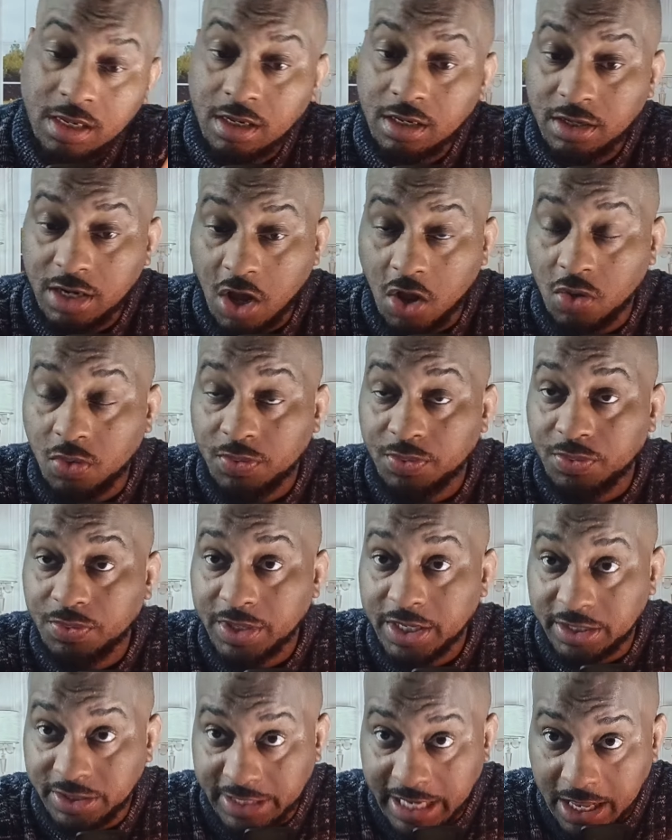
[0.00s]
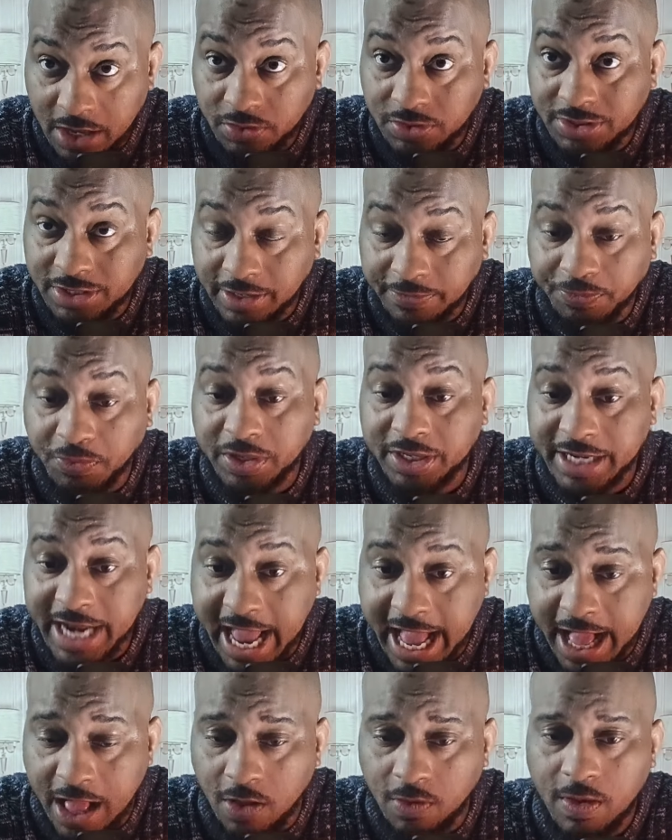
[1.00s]
No, he sounds different
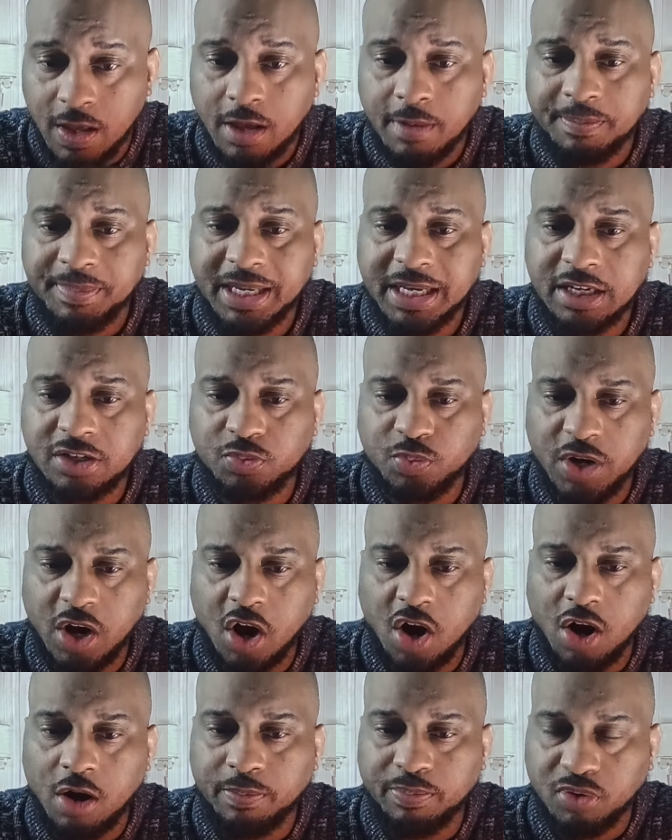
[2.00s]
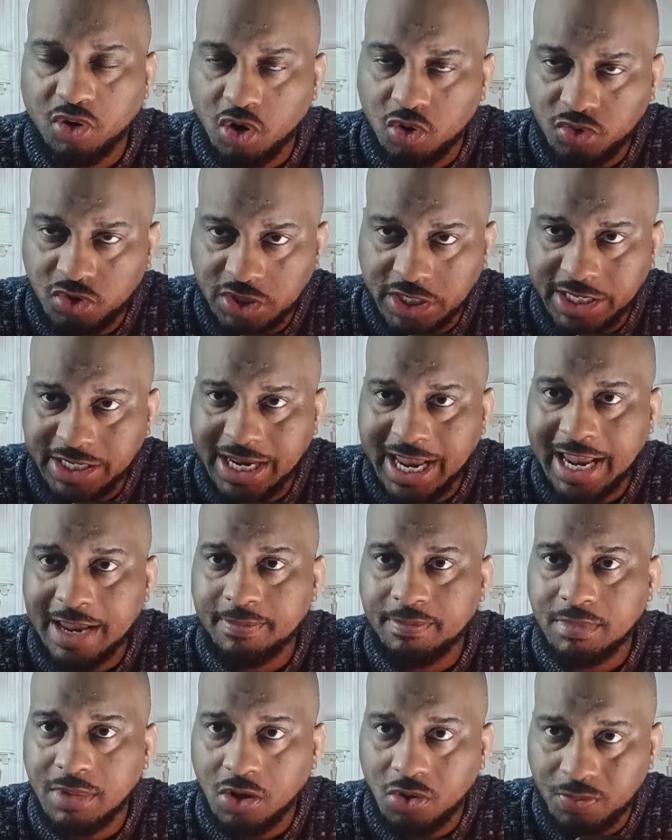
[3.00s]
now because we are approaching a
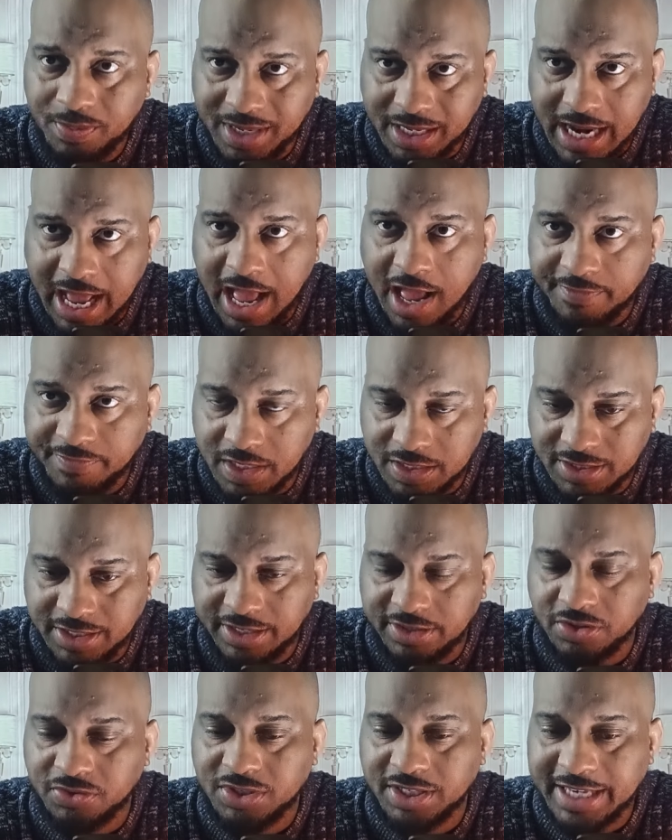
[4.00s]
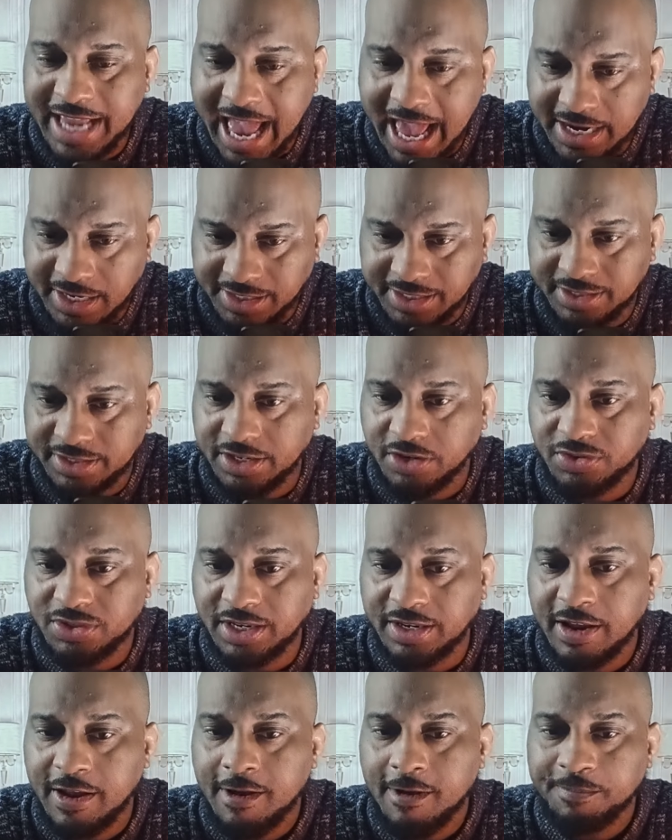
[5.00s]
moment. Obviously, there's a catalyst. There's
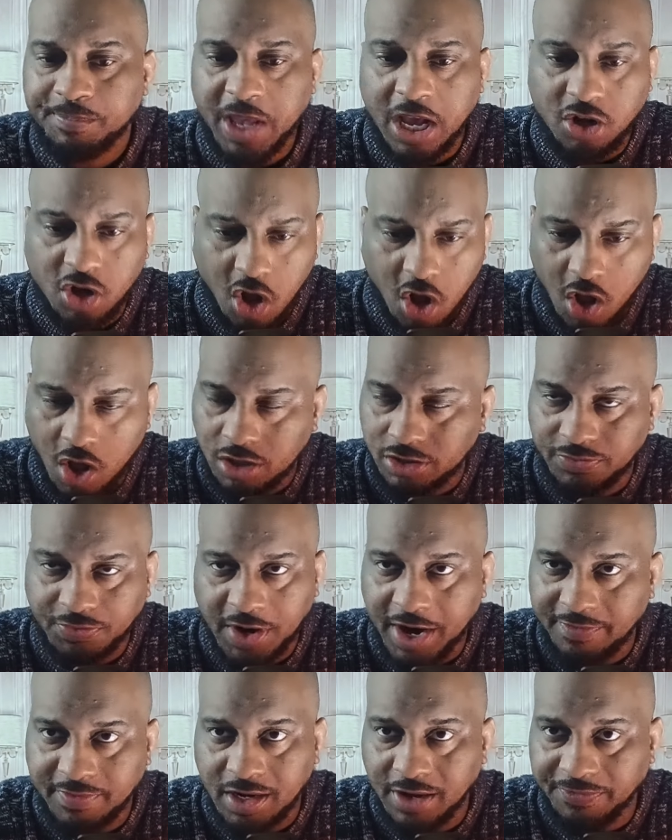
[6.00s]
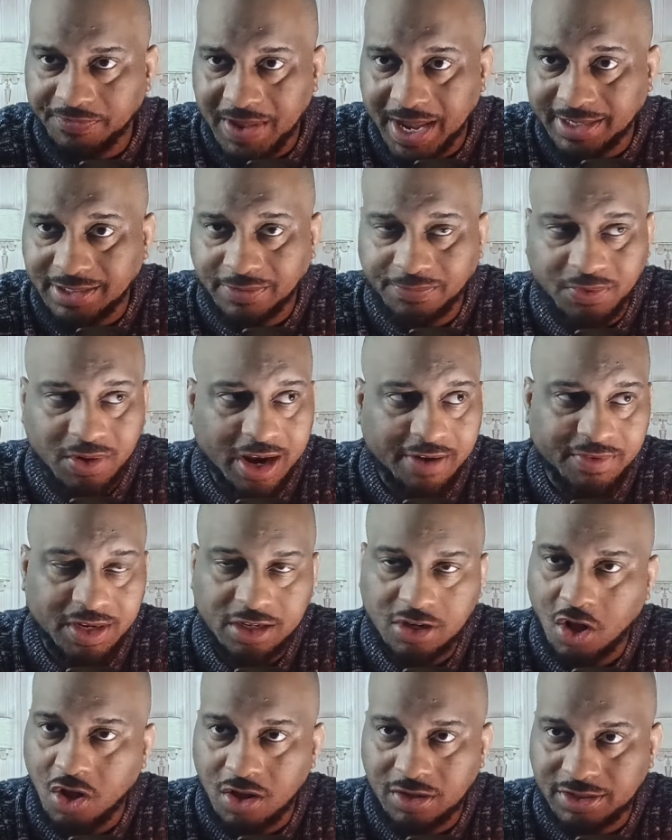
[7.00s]
a cause for every effect, and for every
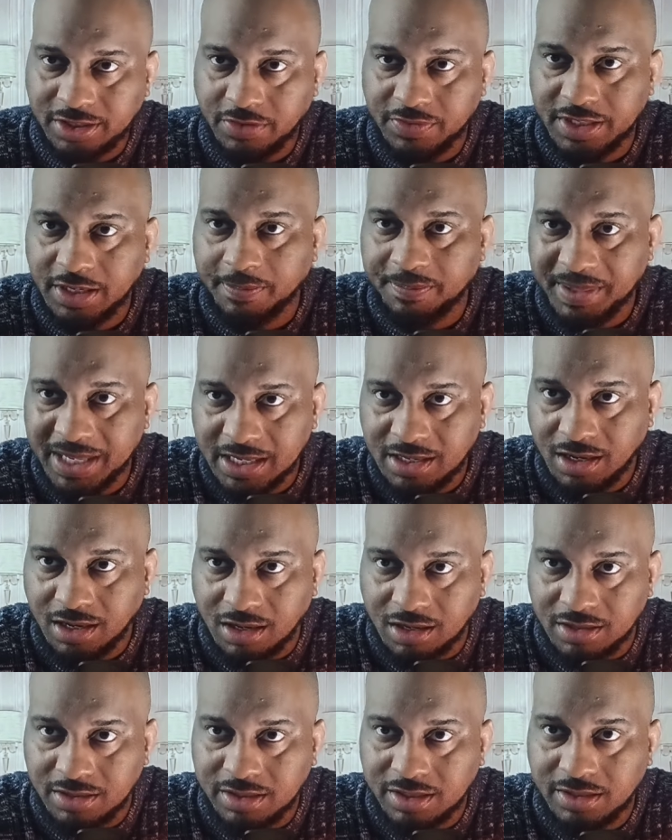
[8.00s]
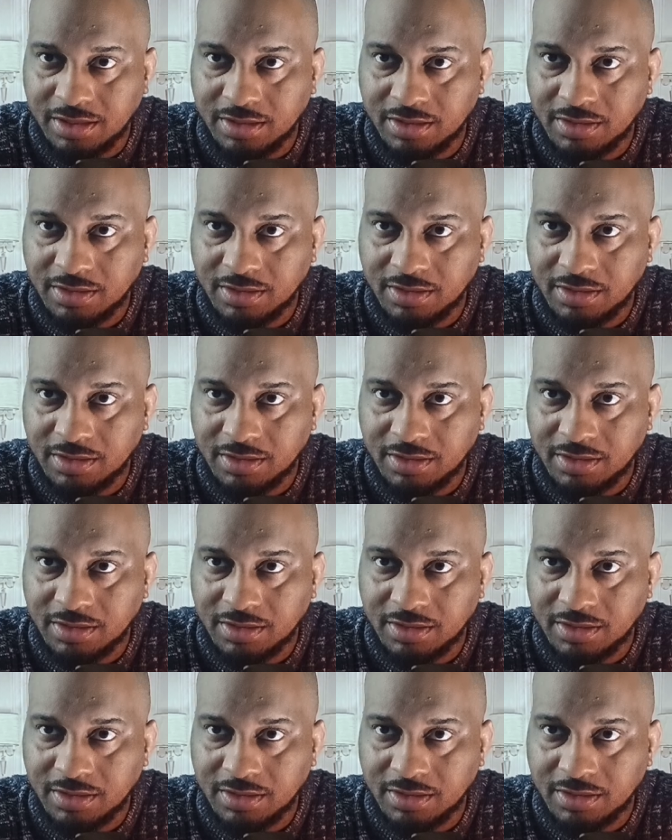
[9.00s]
cause, there is a B cause.